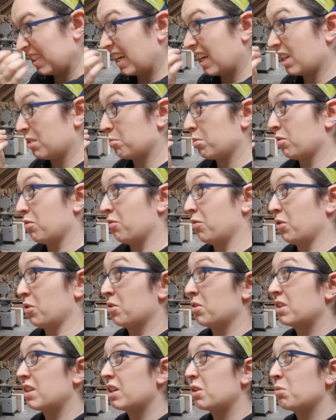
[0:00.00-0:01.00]
I'd
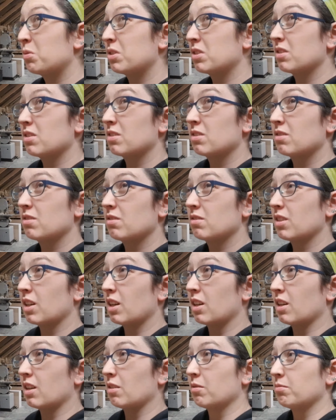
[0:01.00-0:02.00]
prefer that it was
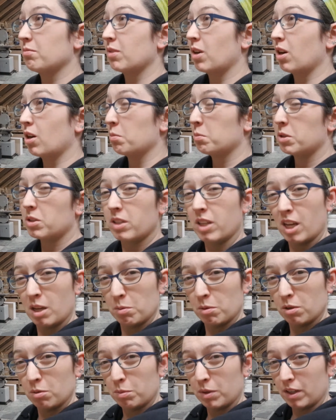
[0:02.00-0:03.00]
armored
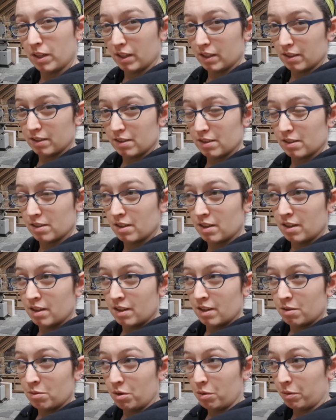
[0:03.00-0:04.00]
cable, because
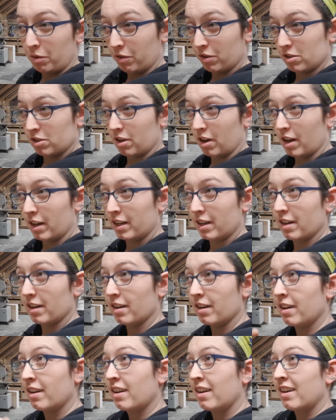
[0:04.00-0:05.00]
when we first got
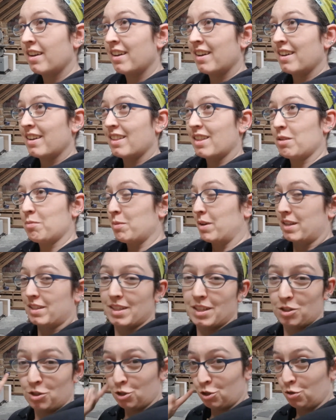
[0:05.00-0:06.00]
here, the
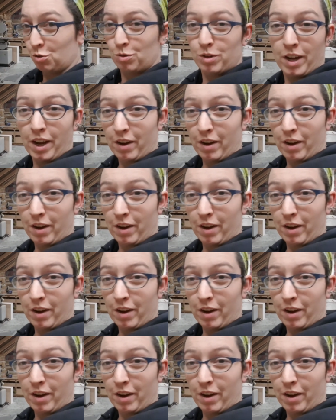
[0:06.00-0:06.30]
mice had chewed